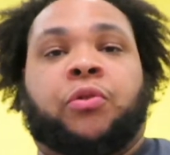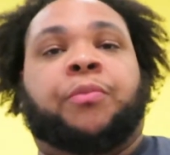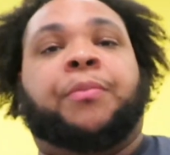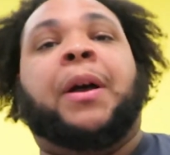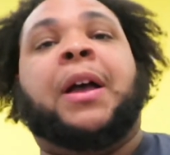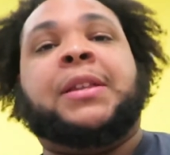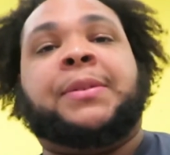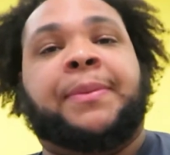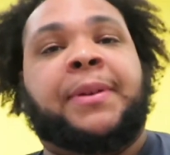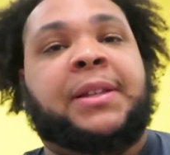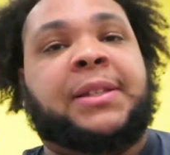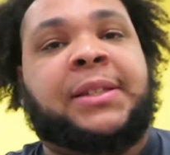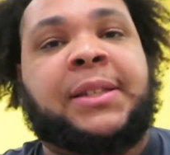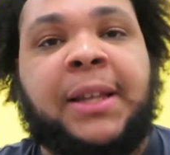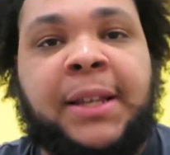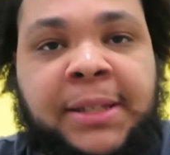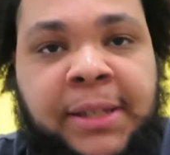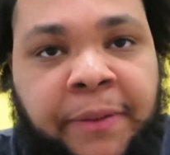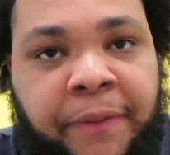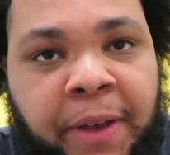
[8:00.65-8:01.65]
you, it reminds me of
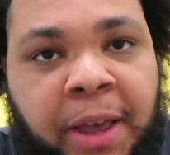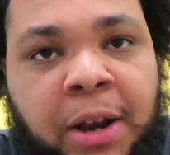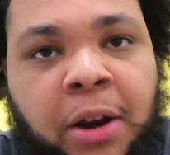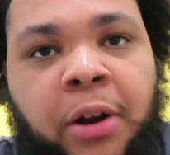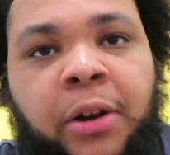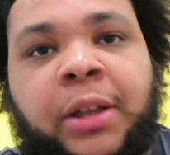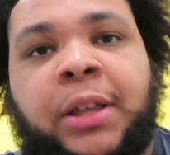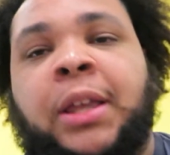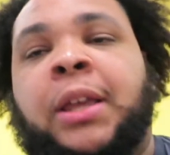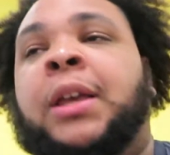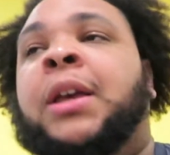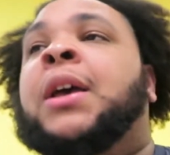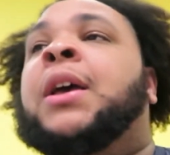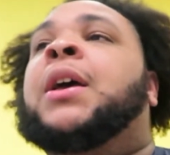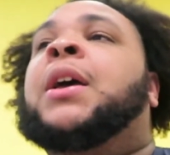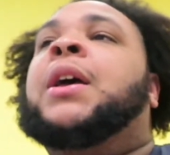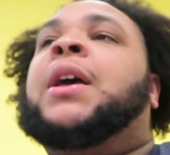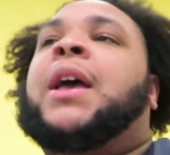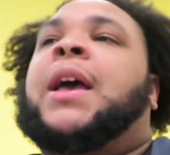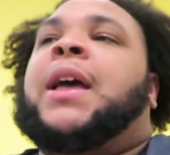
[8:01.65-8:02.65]
Sons of Anarchy.
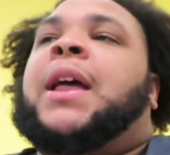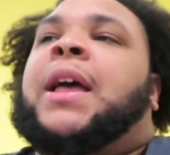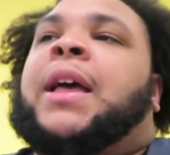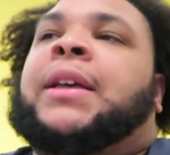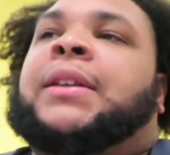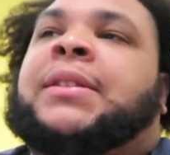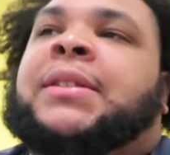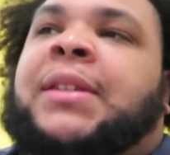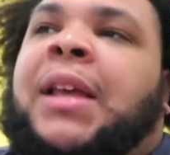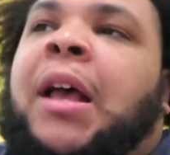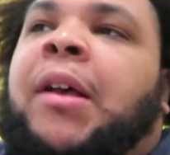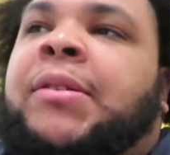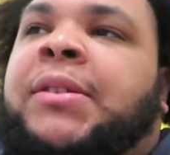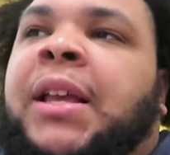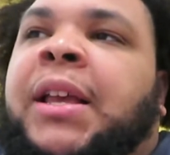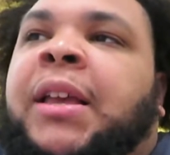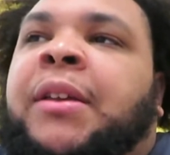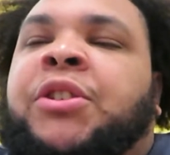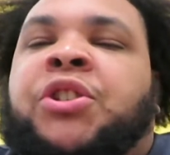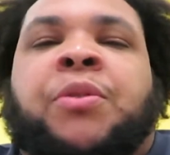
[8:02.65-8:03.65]
It sounds
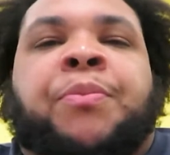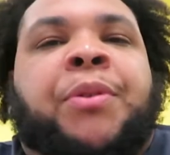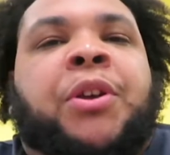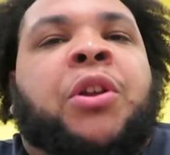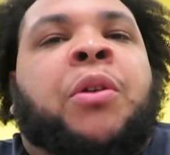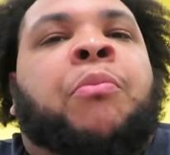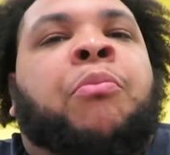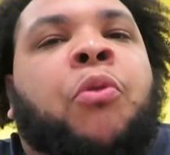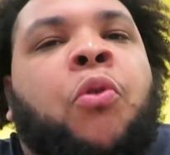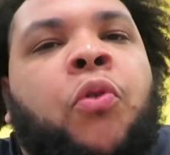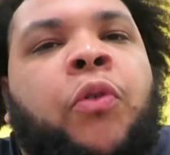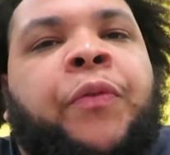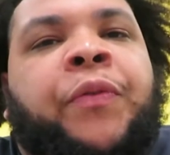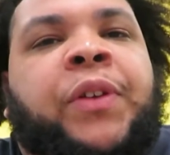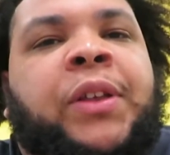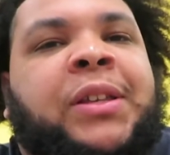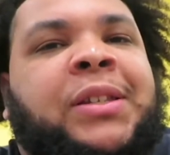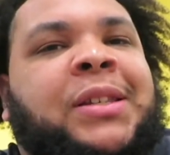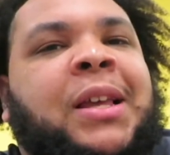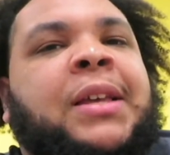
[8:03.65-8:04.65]
like it should be in a
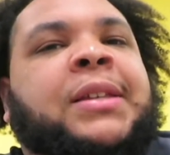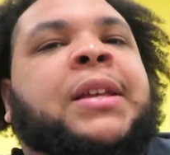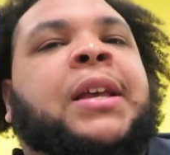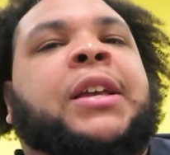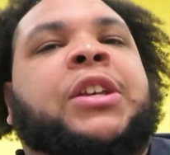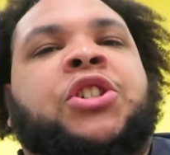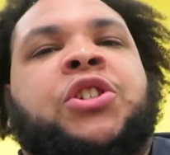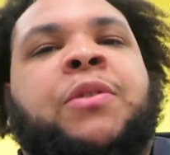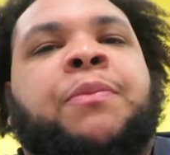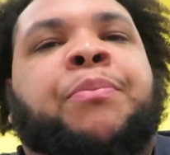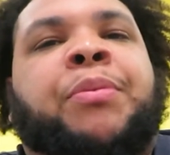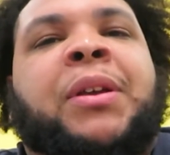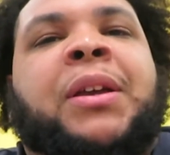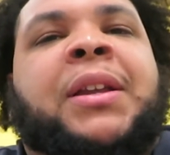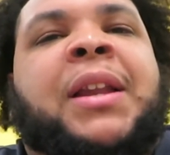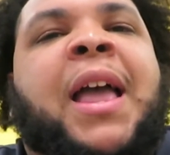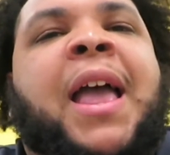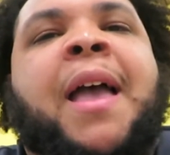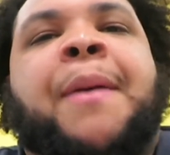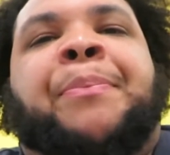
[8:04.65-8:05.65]
movie. Sounds like it should be
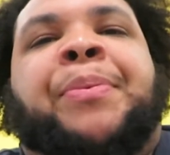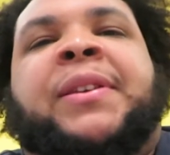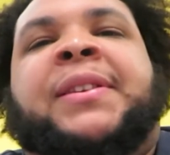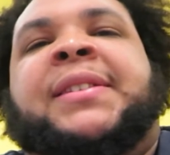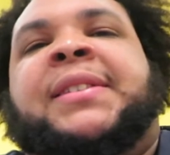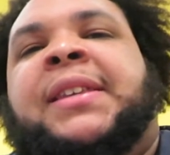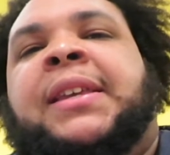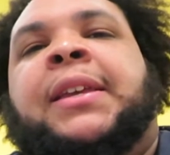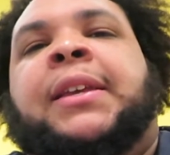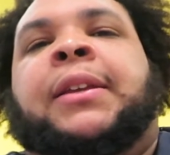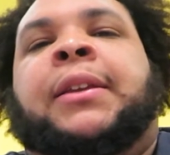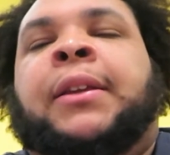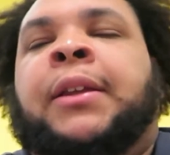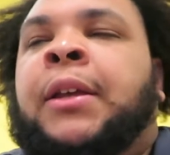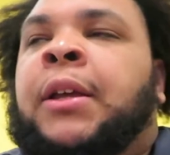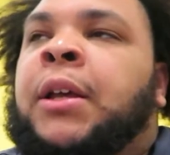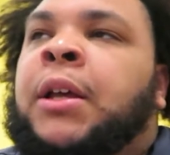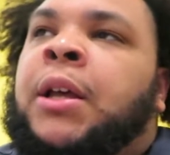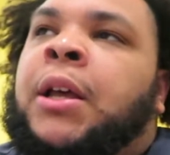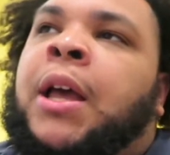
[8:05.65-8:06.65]
in an epic scene.
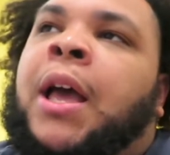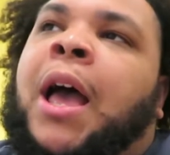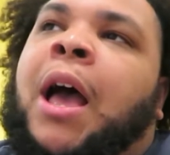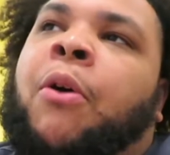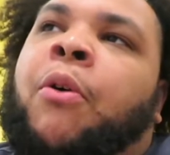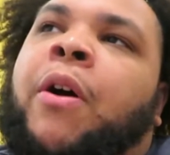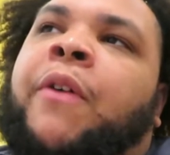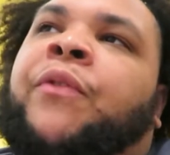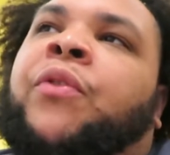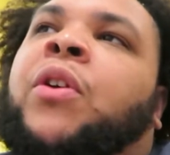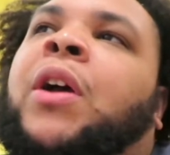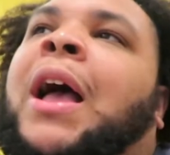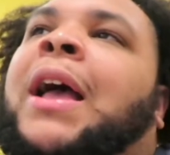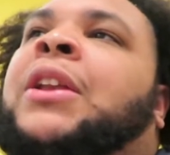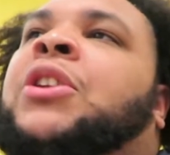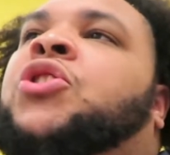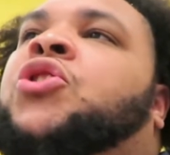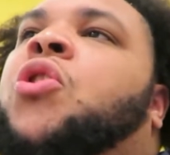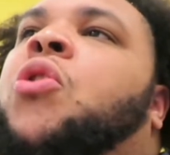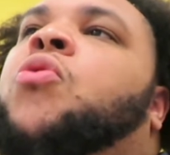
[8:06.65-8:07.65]
However,
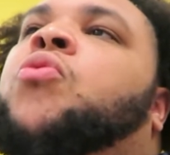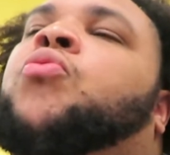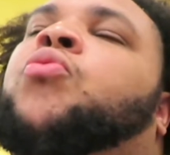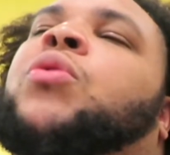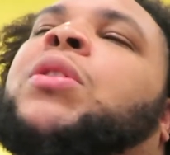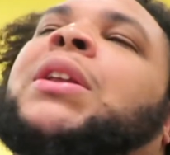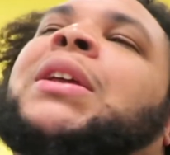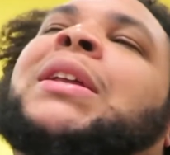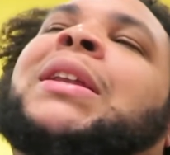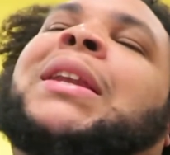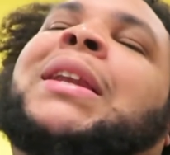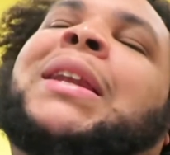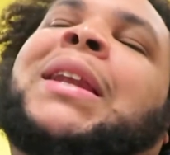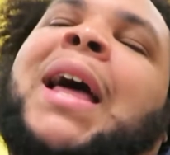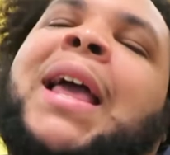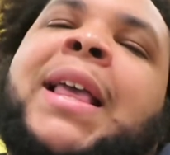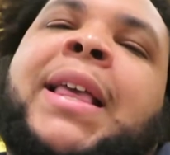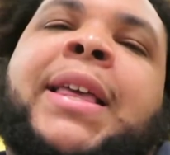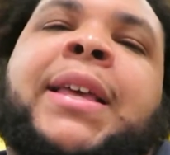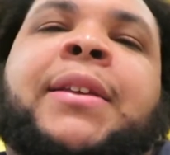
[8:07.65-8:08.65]
I don't really
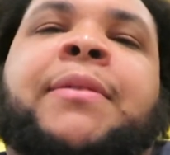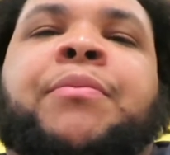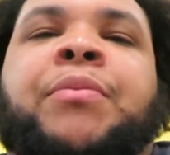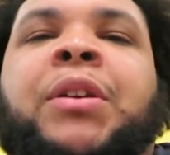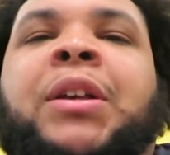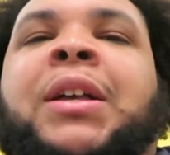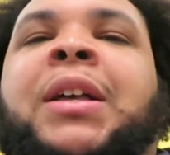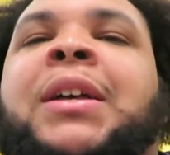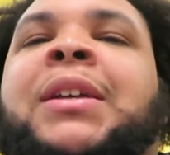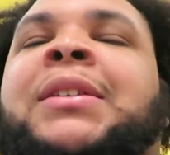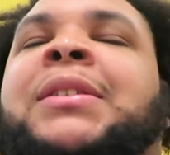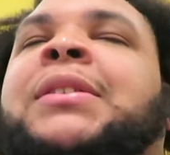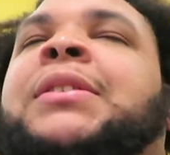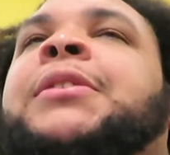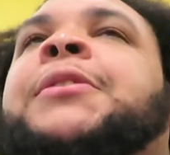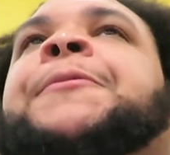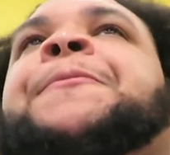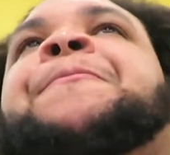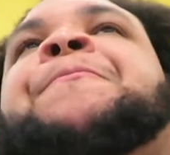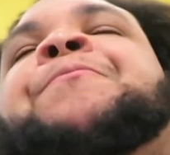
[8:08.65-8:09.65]
like it
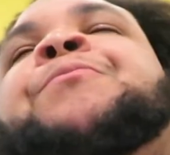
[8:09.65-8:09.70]
because